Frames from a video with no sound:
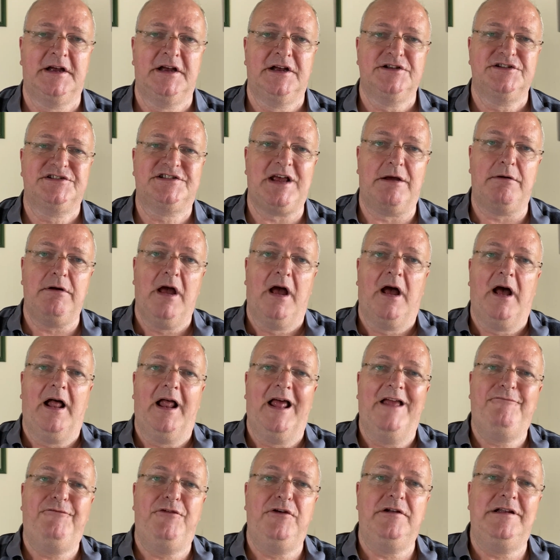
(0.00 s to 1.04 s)
So
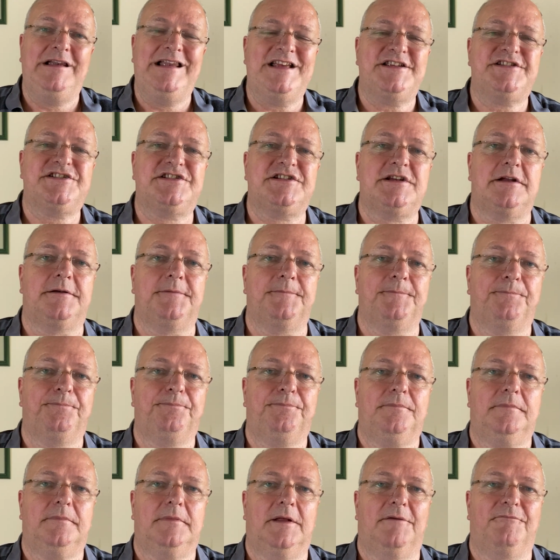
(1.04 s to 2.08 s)
if you listen
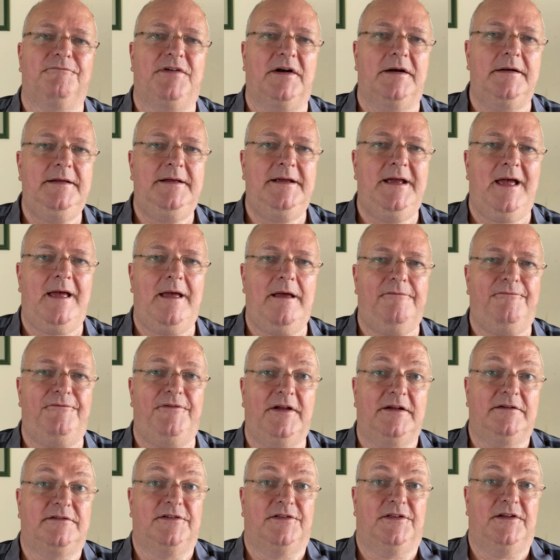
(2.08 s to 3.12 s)
very
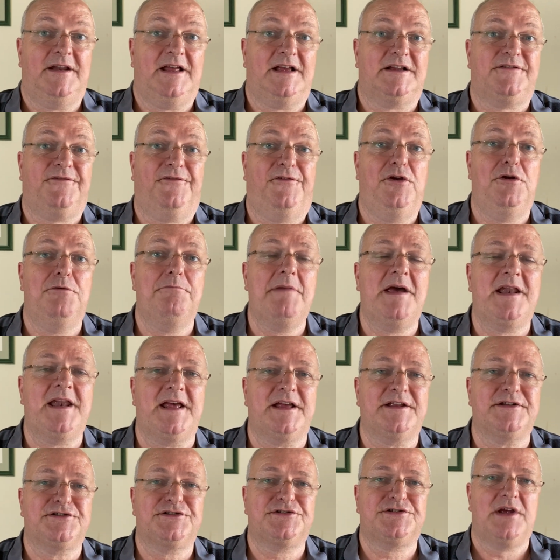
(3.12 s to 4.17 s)
carefully to the next few
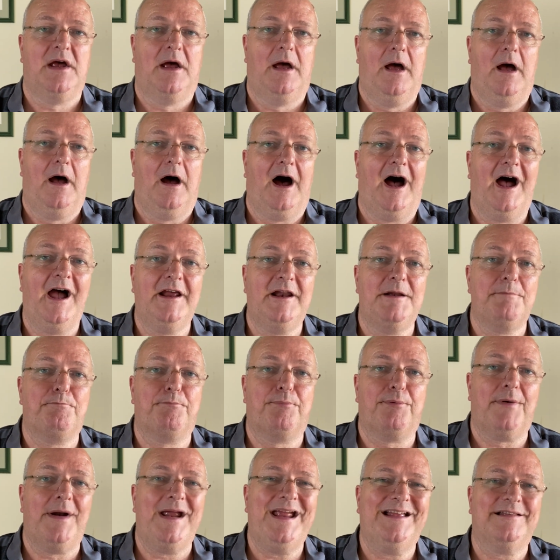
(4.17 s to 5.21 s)
minutes, I'm going to
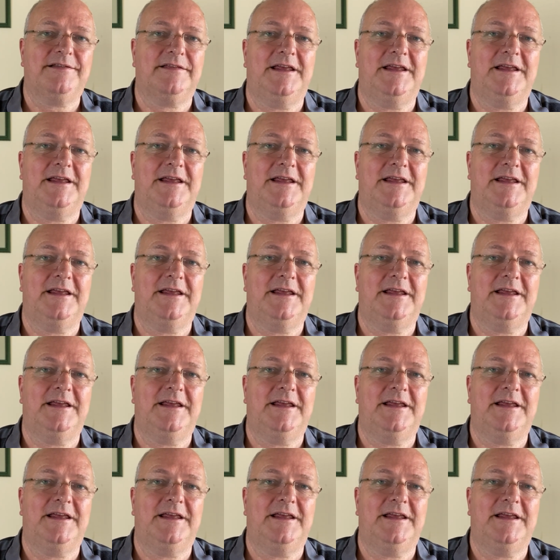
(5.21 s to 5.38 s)
break